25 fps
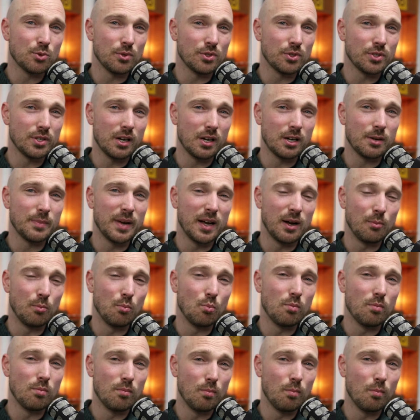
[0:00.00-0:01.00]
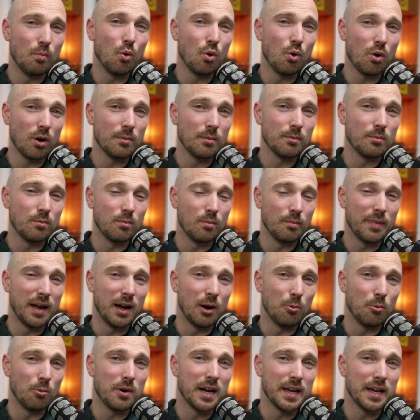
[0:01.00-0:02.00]
We'll talk about more
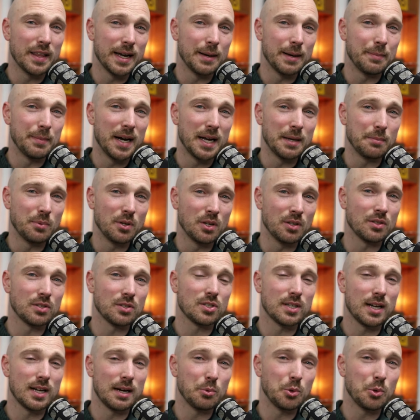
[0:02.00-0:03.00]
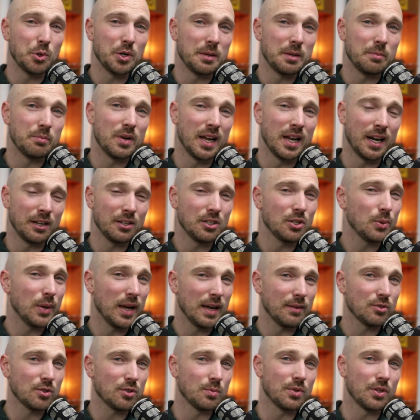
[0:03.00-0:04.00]
about why that might be in the summary, but I do
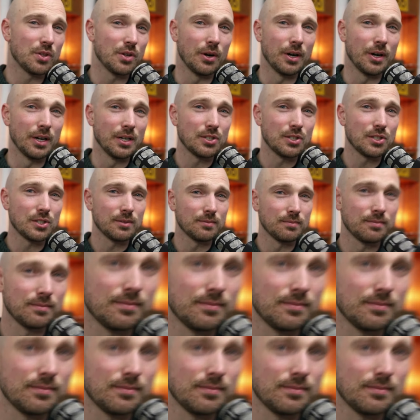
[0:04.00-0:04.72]
have some theories.